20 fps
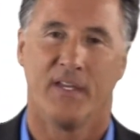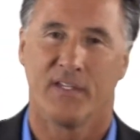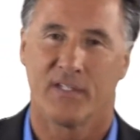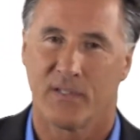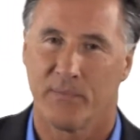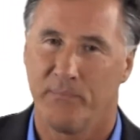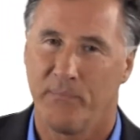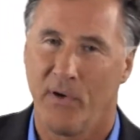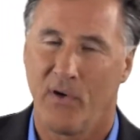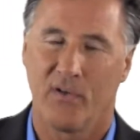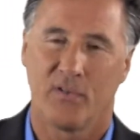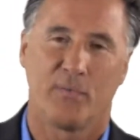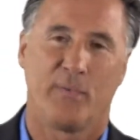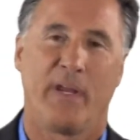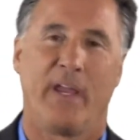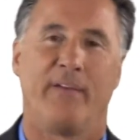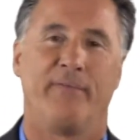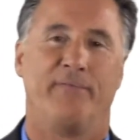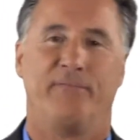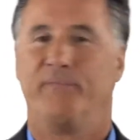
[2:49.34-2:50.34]
Suppose
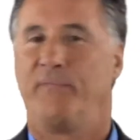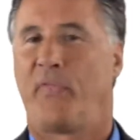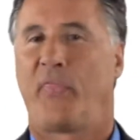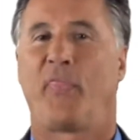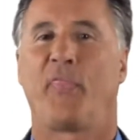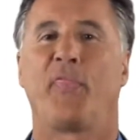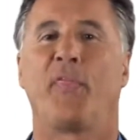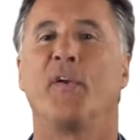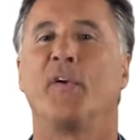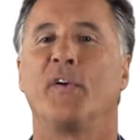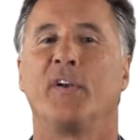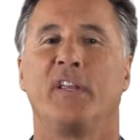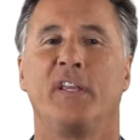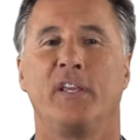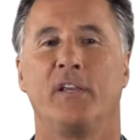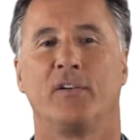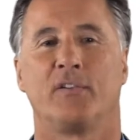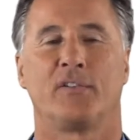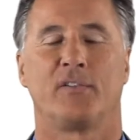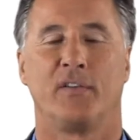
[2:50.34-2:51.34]
we have 30
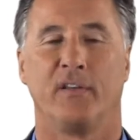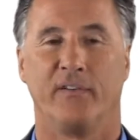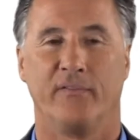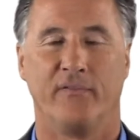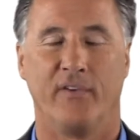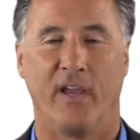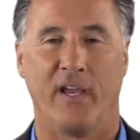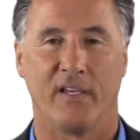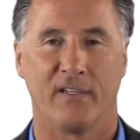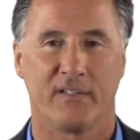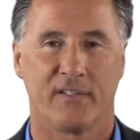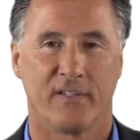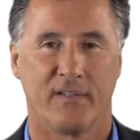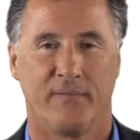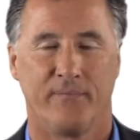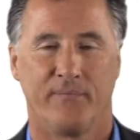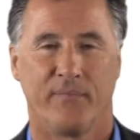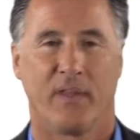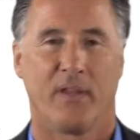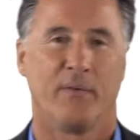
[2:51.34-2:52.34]
years to invest.
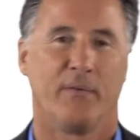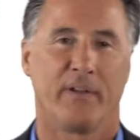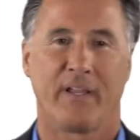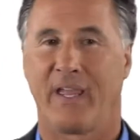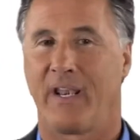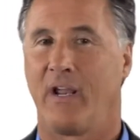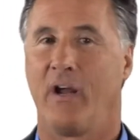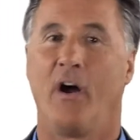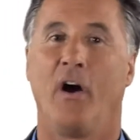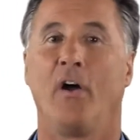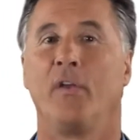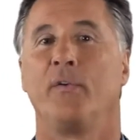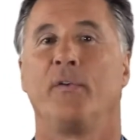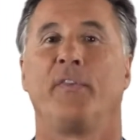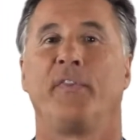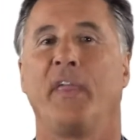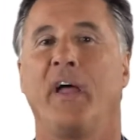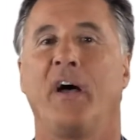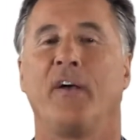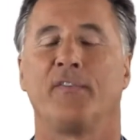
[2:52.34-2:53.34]
We got
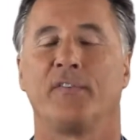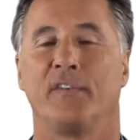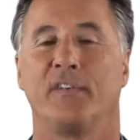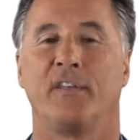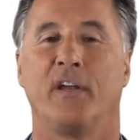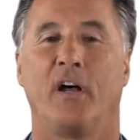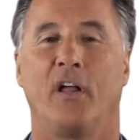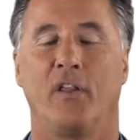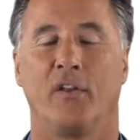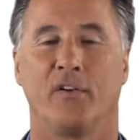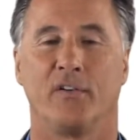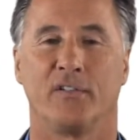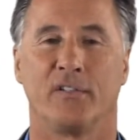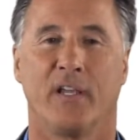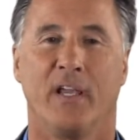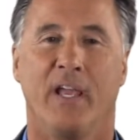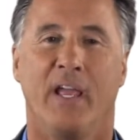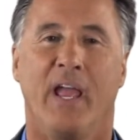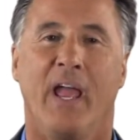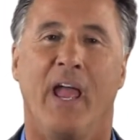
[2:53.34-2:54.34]
$100,000,
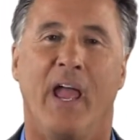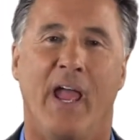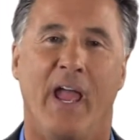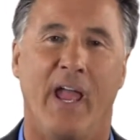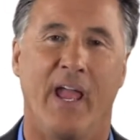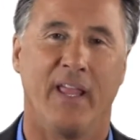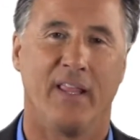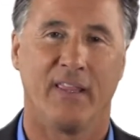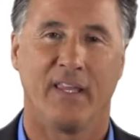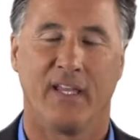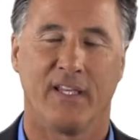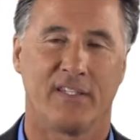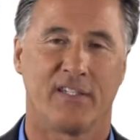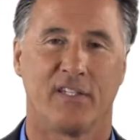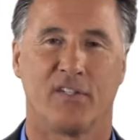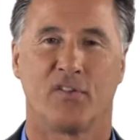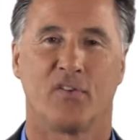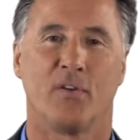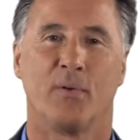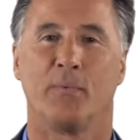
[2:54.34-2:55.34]
and let's
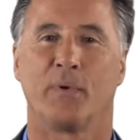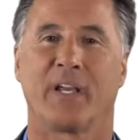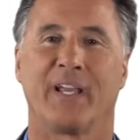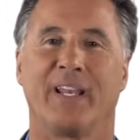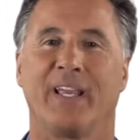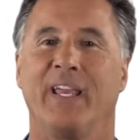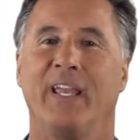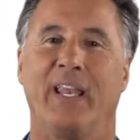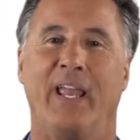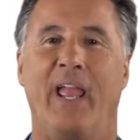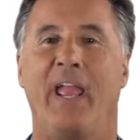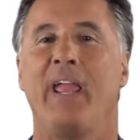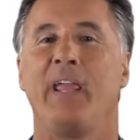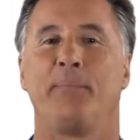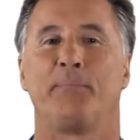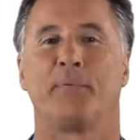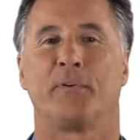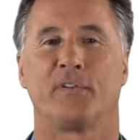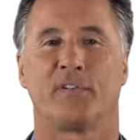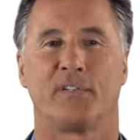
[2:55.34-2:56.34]
assume we're going to get
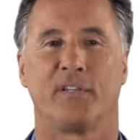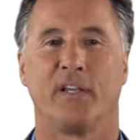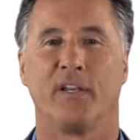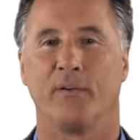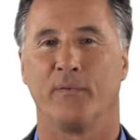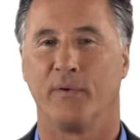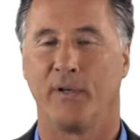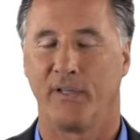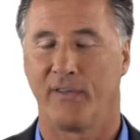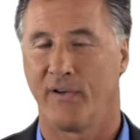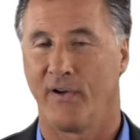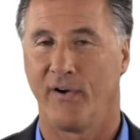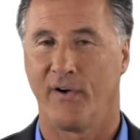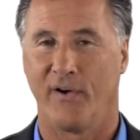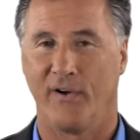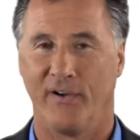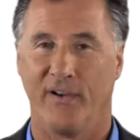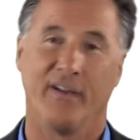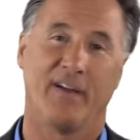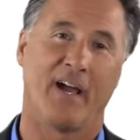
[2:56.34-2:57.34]
8%
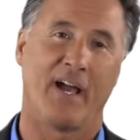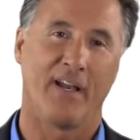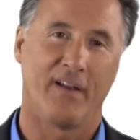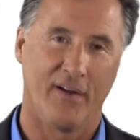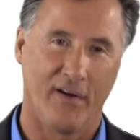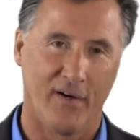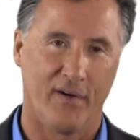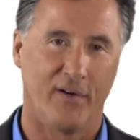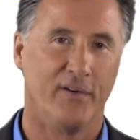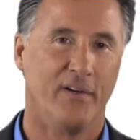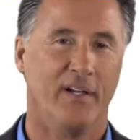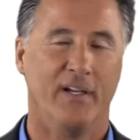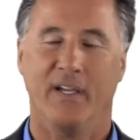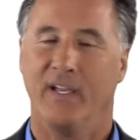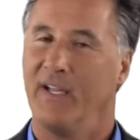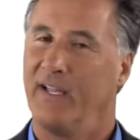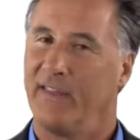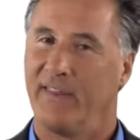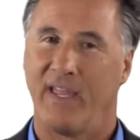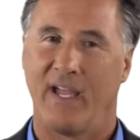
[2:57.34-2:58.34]
return. I know
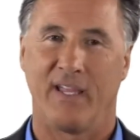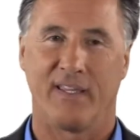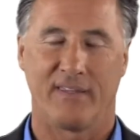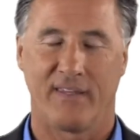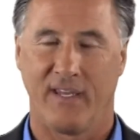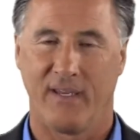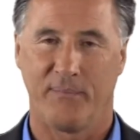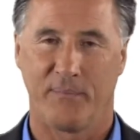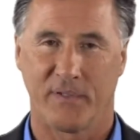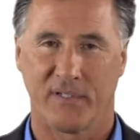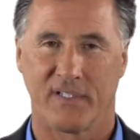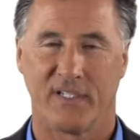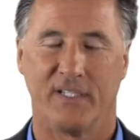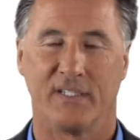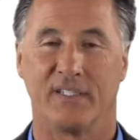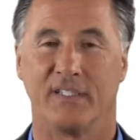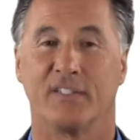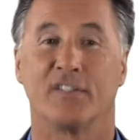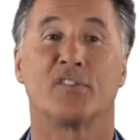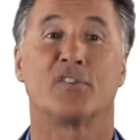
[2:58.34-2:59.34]
that 8%
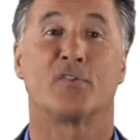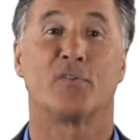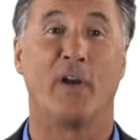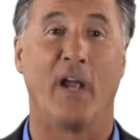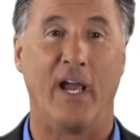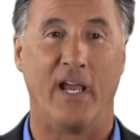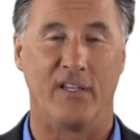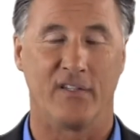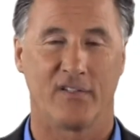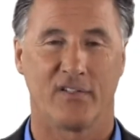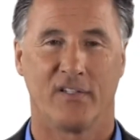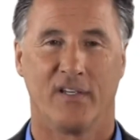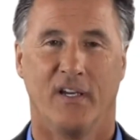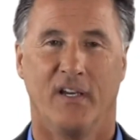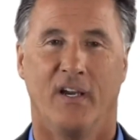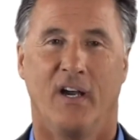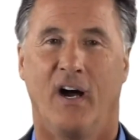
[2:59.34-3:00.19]
is a stretch.